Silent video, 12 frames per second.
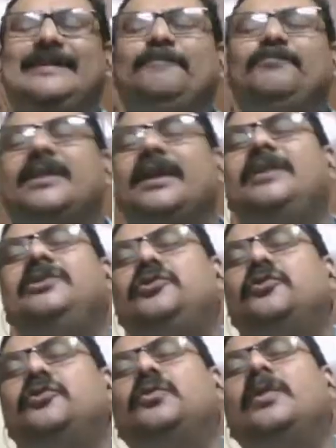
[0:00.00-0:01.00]

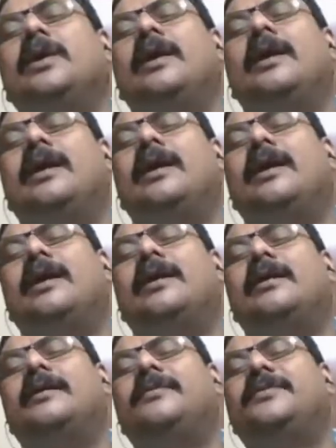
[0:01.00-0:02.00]
into
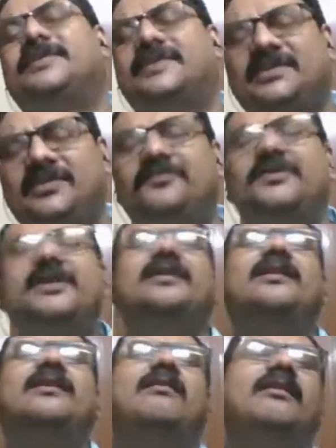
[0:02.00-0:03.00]
this trivial
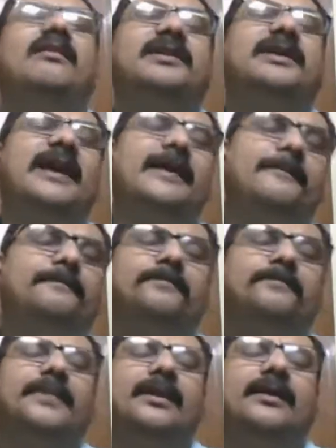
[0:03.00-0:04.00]
card game.
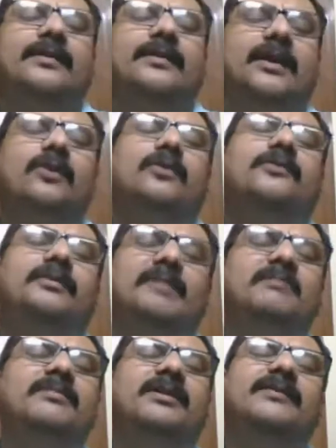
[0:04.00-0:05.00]
Now,
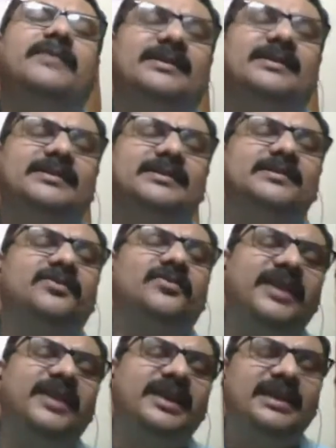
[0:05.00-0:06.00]
remember that
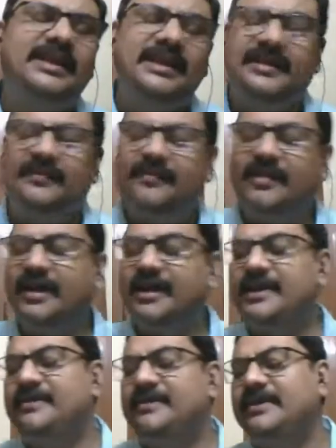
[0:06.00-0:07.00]
3,
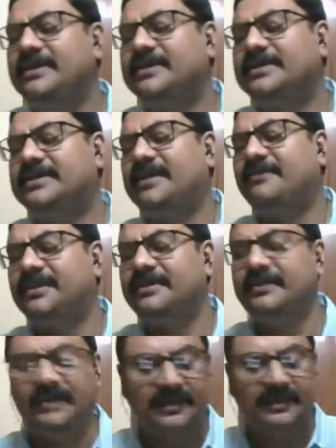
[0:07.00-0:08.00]
9, 7,
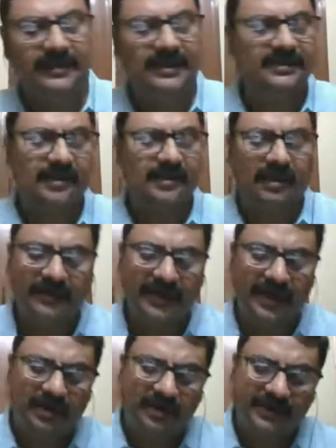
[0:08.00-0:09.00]
these are
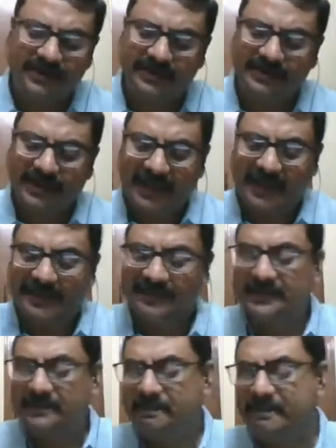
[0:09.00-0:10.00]
regarded as
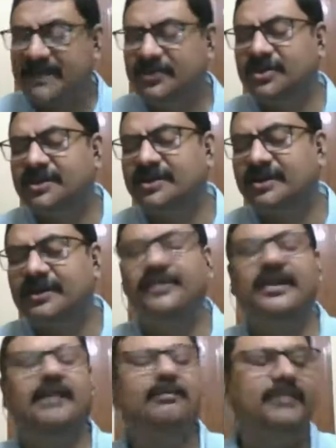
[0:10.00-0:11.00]
magical
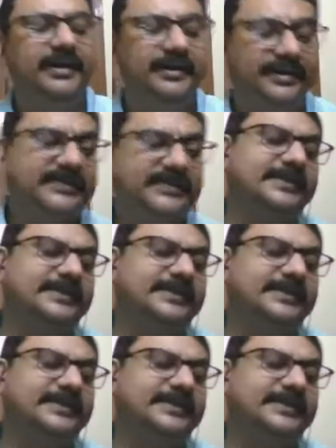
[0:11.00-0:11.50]
numbers,